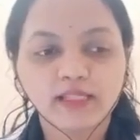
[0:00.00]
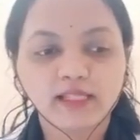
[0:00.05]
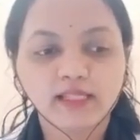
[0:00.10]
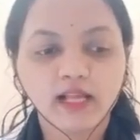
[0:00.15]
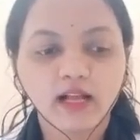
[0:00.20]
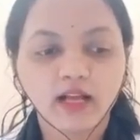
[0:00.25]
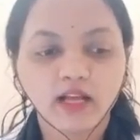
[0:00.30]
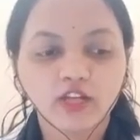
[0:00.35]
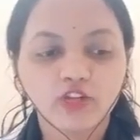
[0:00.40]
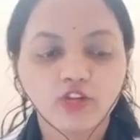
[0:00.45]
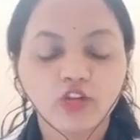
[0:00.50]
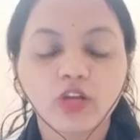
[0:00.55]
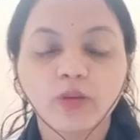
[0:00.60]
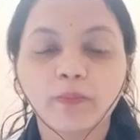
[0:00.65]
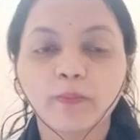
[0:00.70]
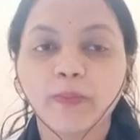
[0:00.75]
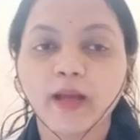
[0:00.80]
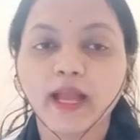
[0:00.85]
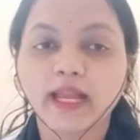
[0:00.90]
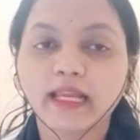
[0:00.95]
are your
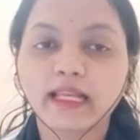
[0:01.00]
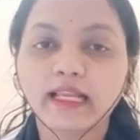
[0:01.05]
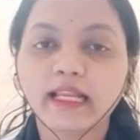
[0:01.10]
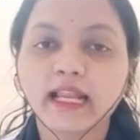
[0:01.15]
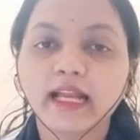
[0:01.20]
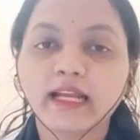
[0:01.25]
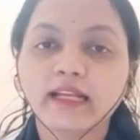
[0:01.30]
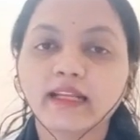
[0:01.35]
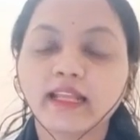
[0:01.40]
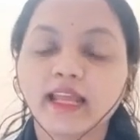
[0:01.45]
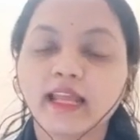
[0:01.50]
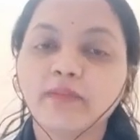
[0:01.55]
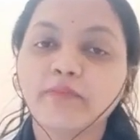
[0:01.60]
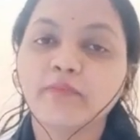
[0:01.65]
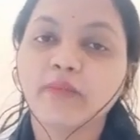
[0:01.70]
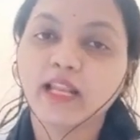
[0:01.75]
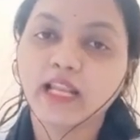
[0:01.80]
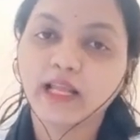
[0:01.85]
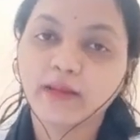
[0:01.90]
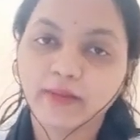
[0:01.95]
Bacalite and
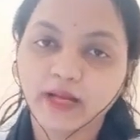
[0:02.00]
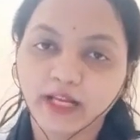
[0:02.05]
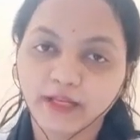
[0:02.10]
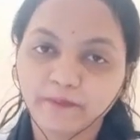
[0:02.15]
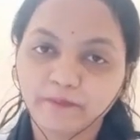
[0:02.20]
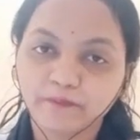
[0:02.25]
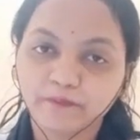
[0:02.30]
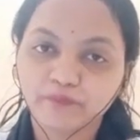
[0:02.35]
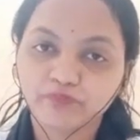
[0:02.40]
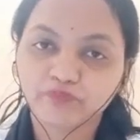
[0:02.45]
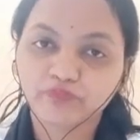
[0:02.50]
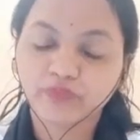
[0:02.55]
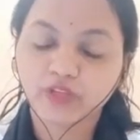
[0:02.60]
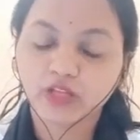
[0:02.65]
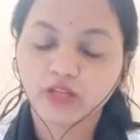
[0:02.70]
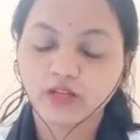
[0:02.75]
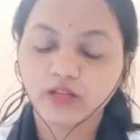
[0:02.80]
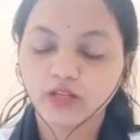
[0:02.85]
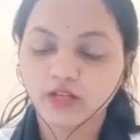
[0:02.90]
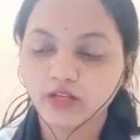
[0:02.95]

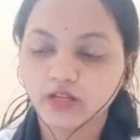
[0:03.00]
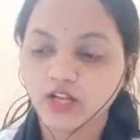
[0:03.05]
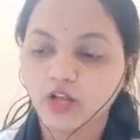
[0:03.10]
Melamine.